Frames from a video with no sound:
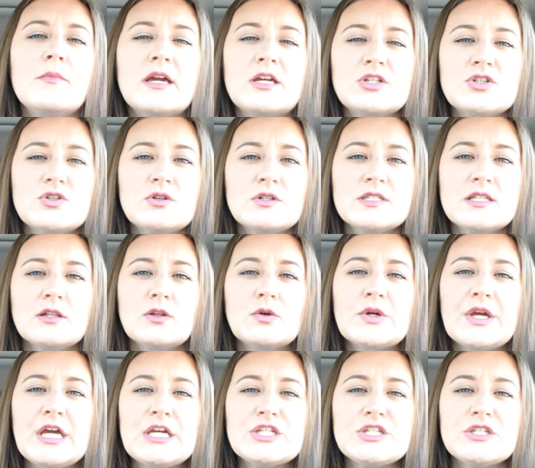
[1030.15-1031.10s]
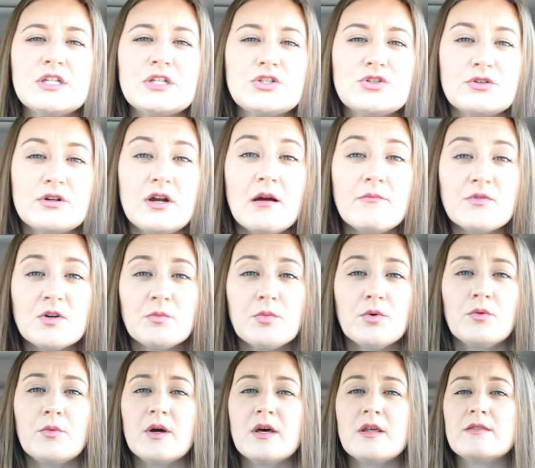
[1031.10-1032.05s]
Make sure it's a location that you're
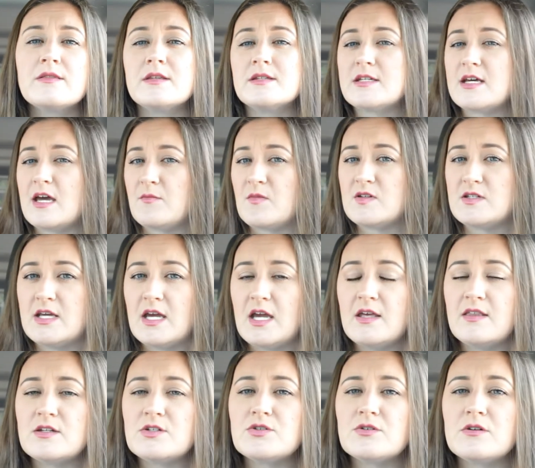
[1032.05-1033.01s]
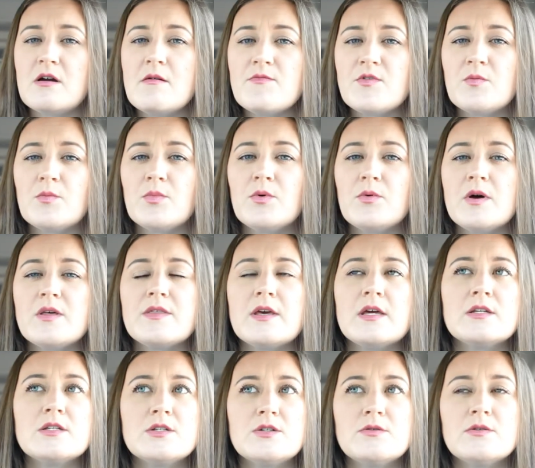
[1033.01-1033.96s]
comfortable with, the time of day that you're comfortable with,
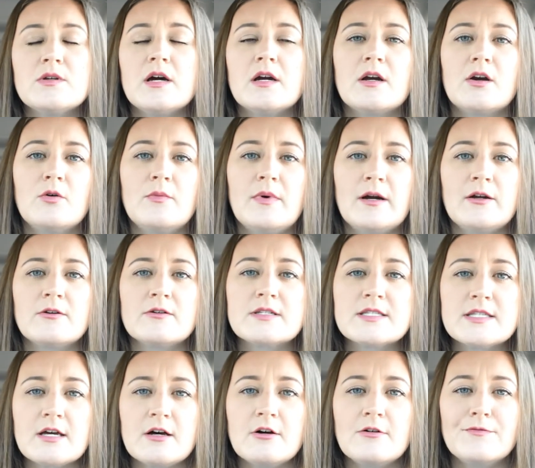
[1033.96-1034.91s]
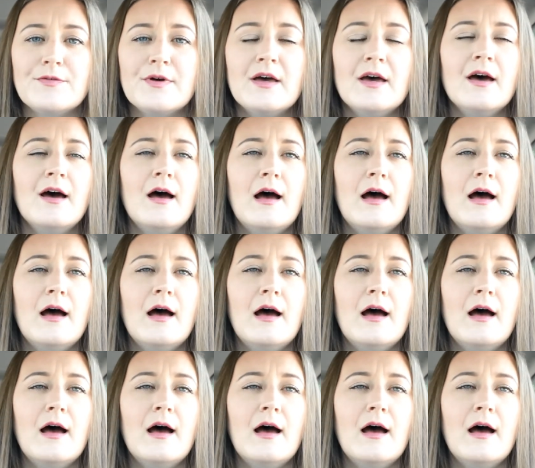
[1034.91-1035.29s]
and do not go by yourself.